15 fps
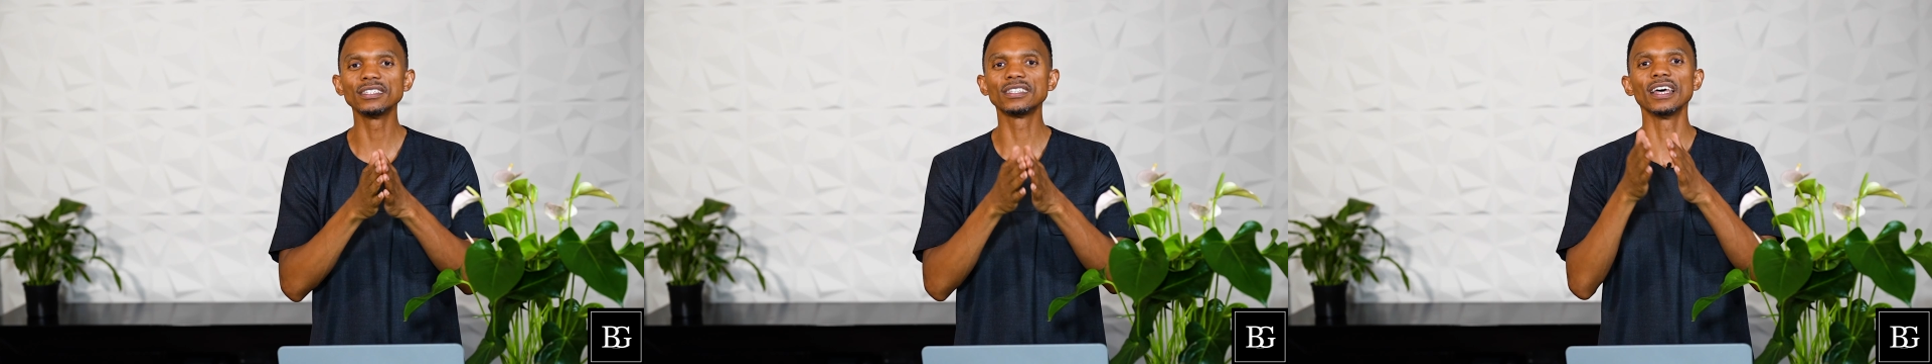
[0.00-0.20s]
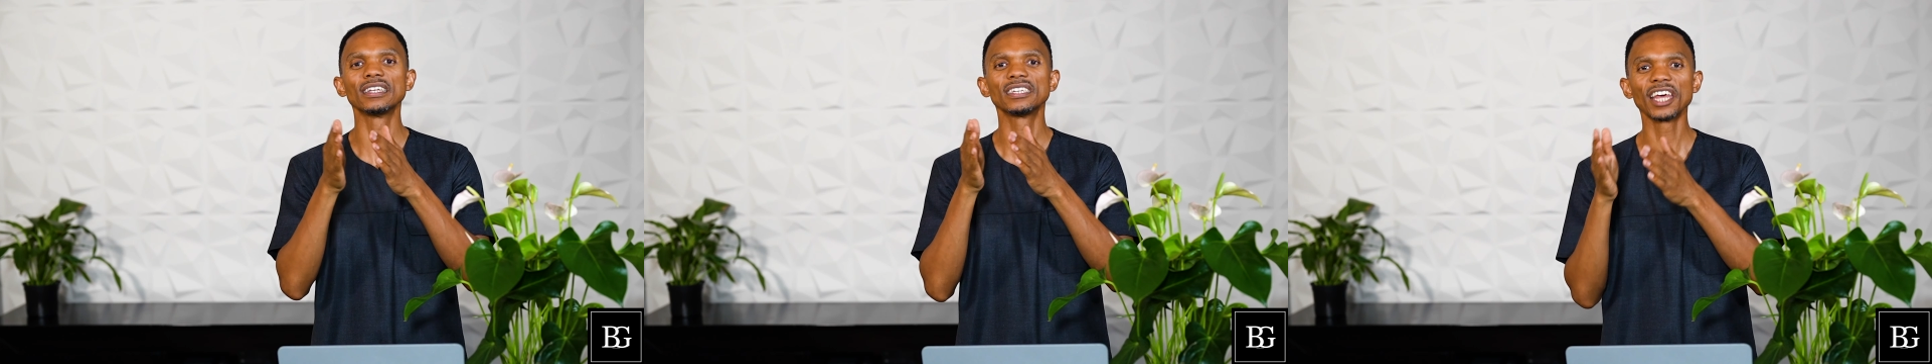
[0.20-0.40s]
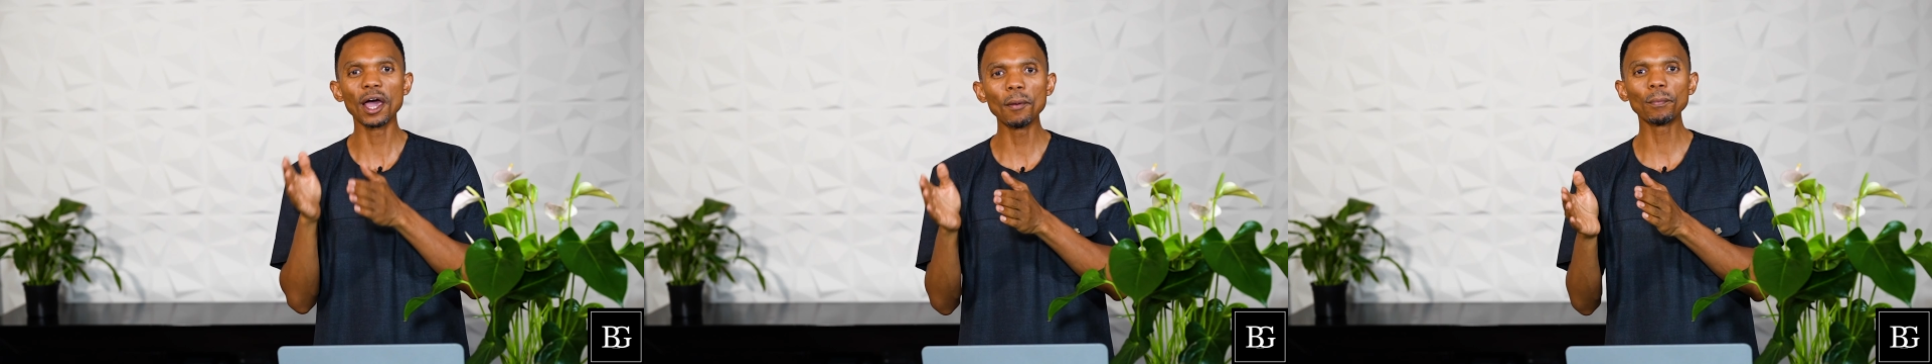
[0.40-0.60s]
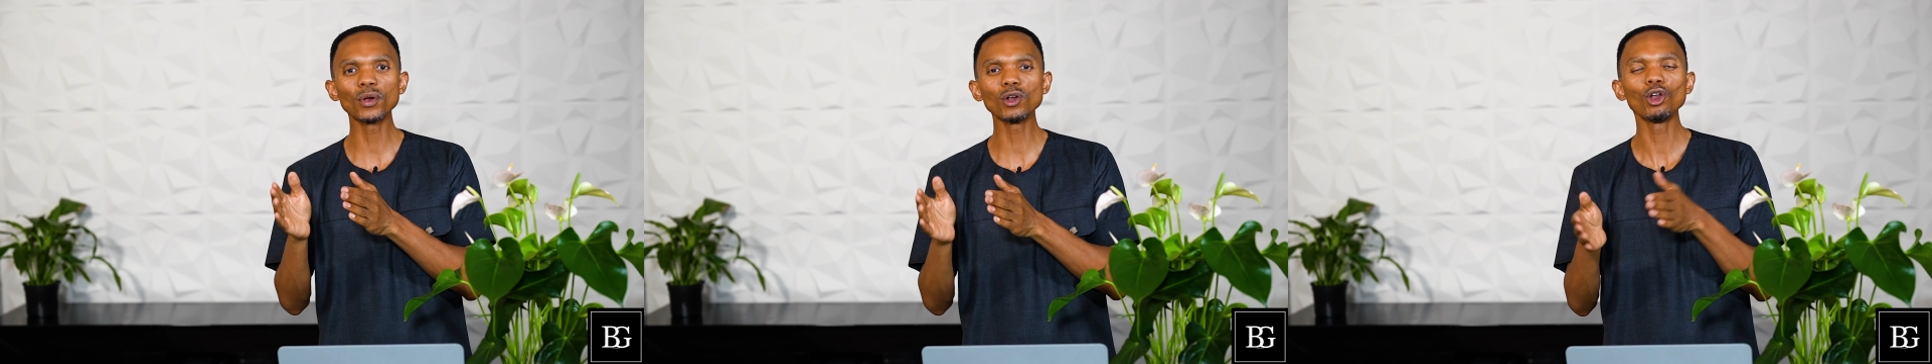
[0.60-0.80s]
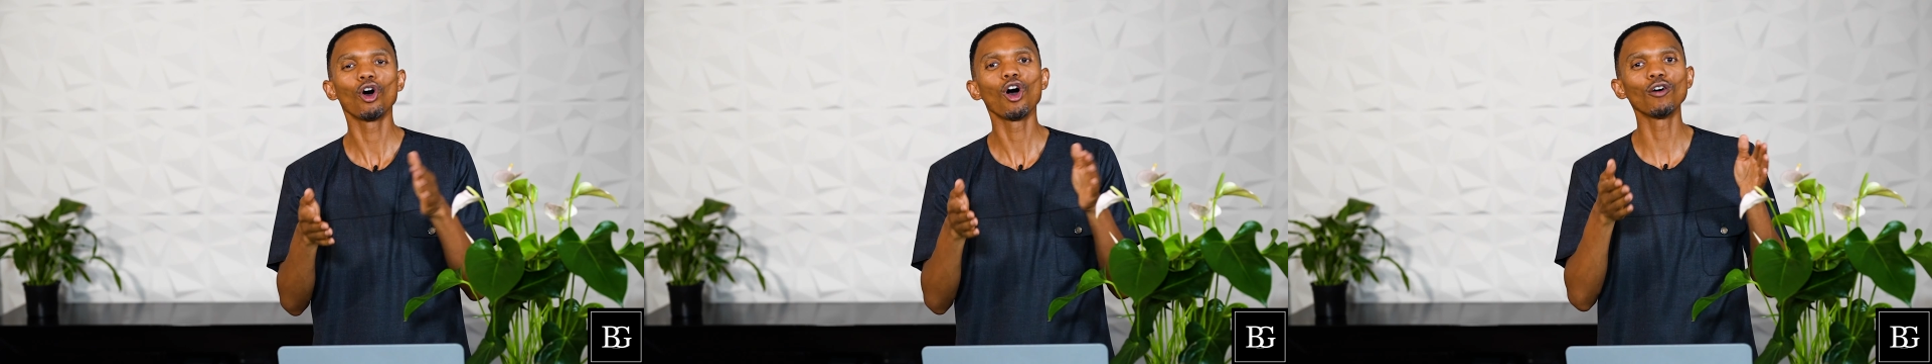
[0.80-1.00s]
is the
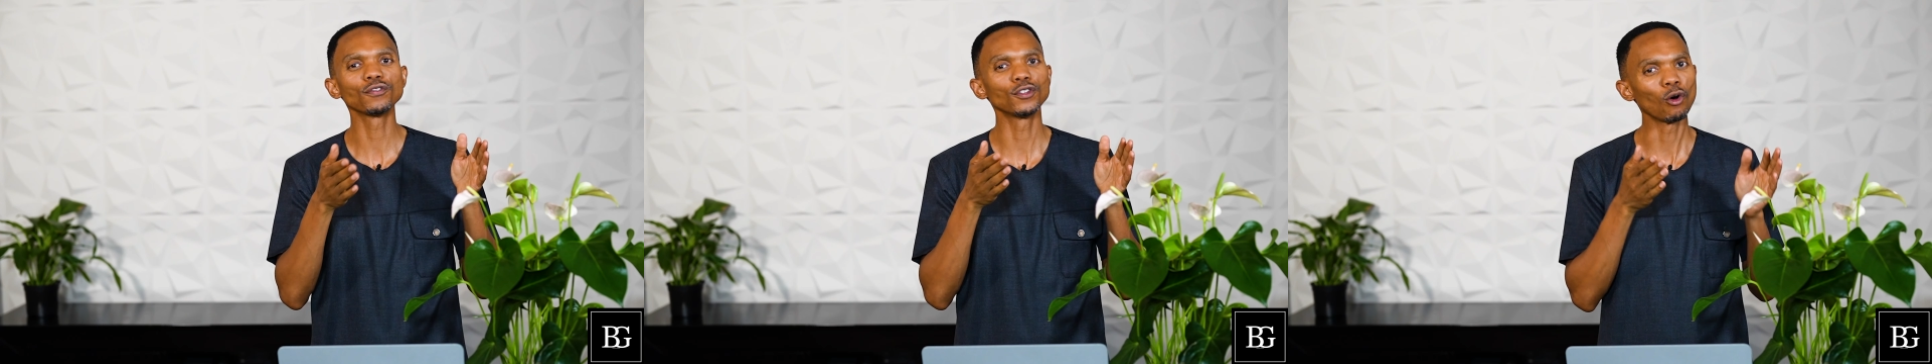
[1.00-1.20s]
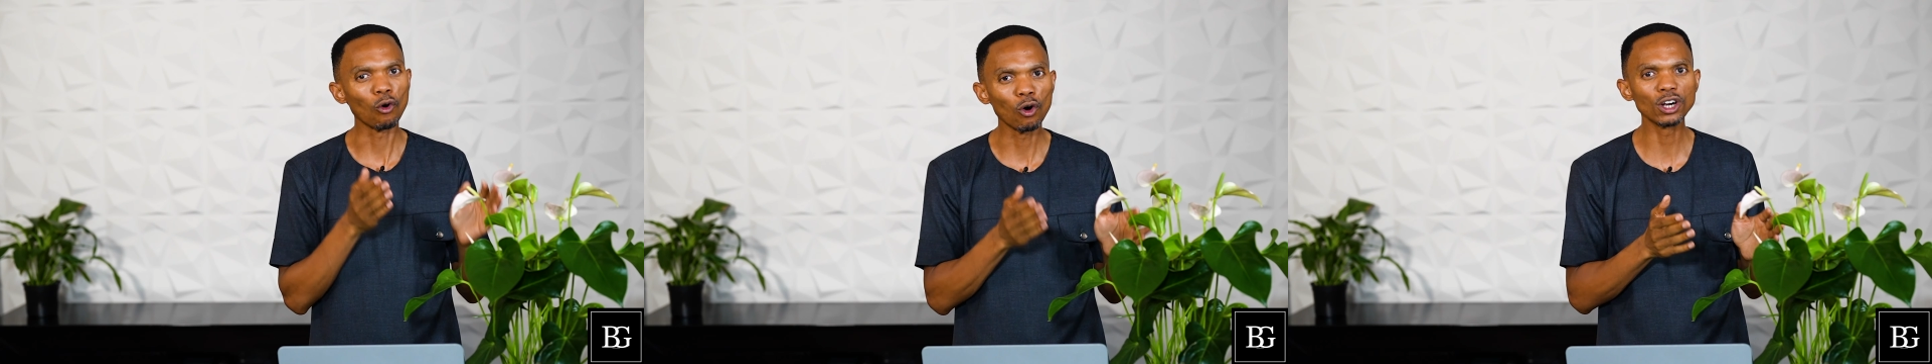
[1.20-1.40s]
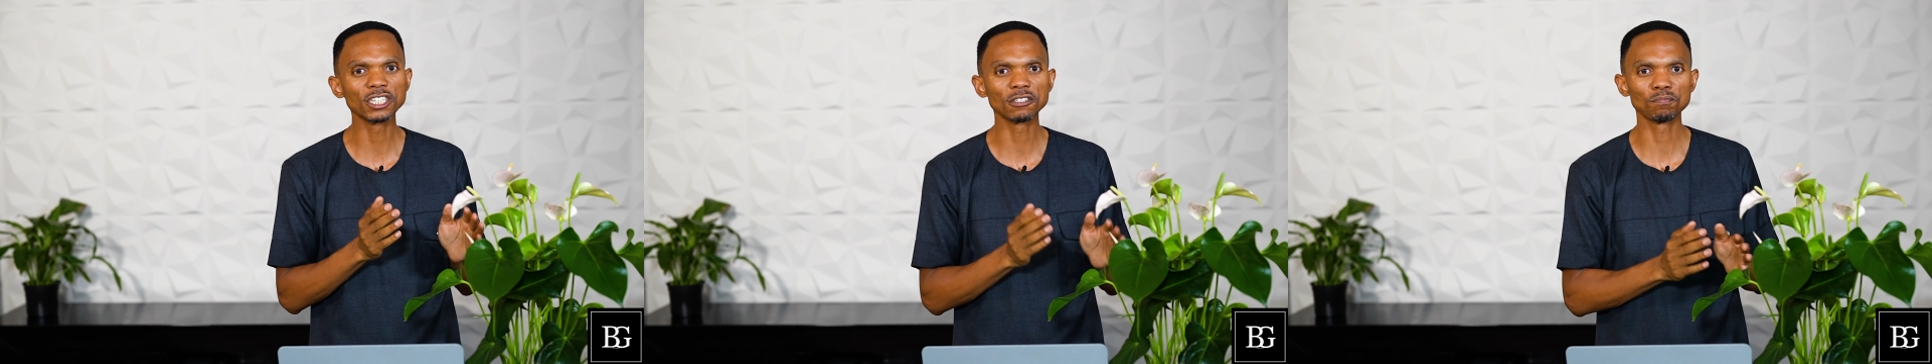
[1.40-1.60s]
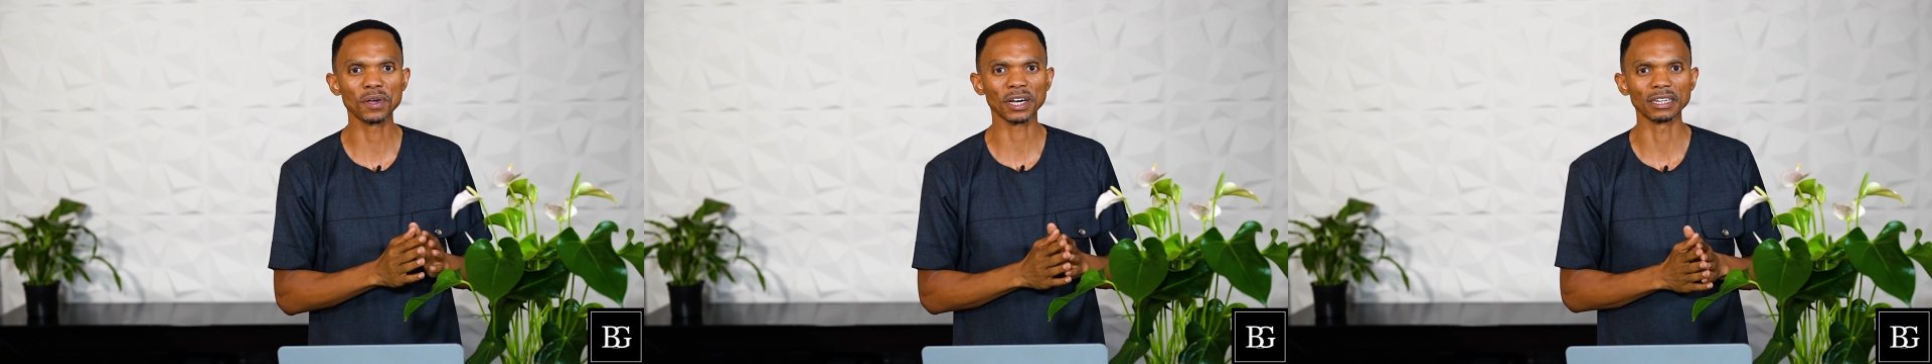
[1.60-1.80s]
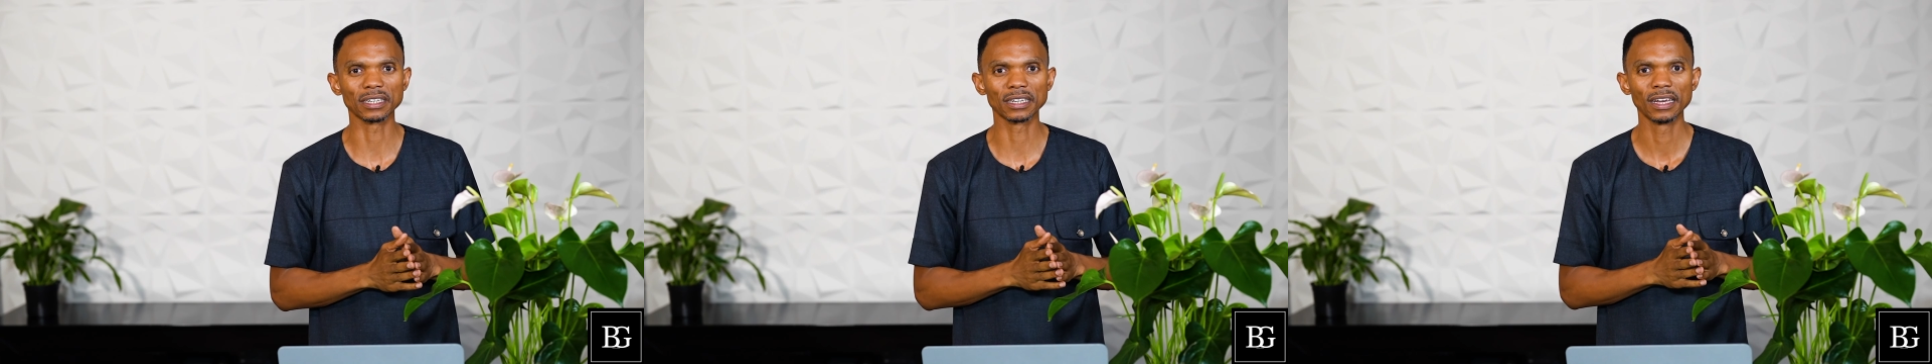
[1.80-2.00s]
temple of the Holy
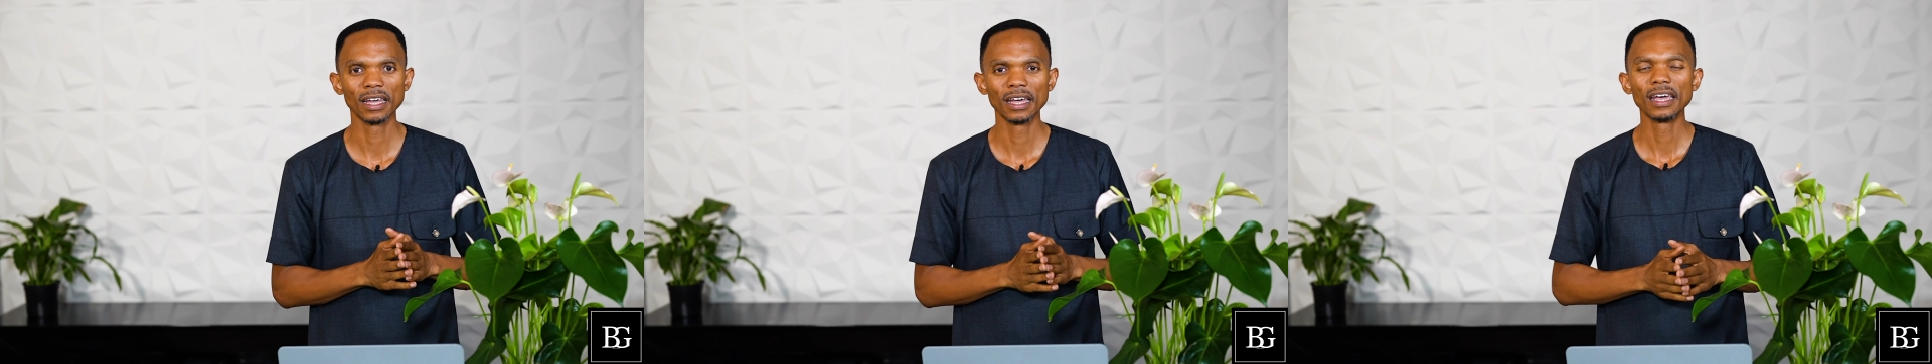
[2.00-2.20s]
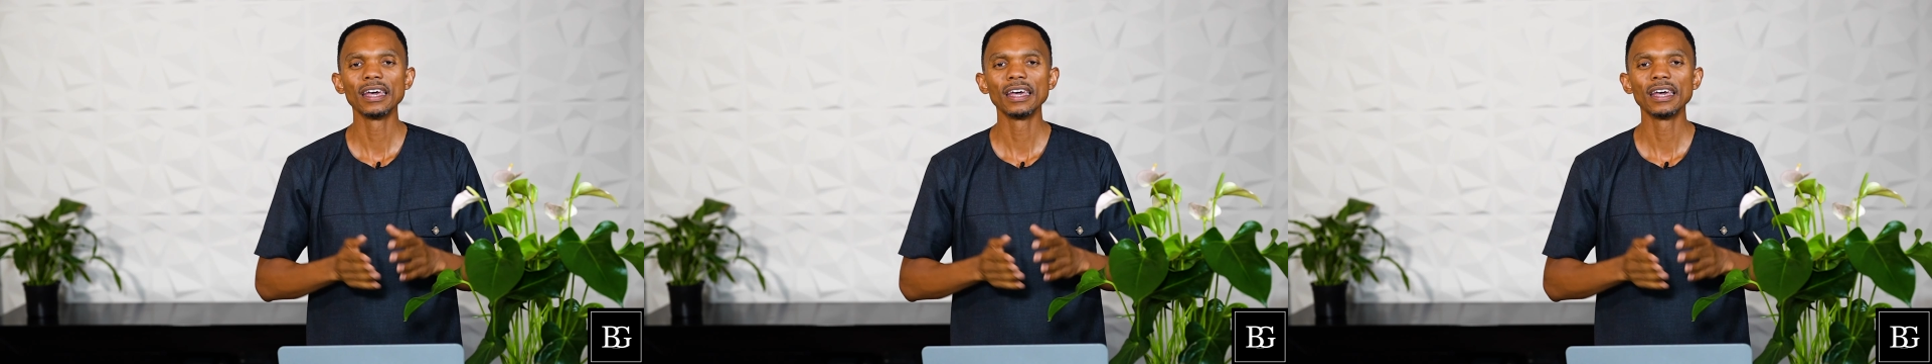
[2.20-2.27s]
Spirit.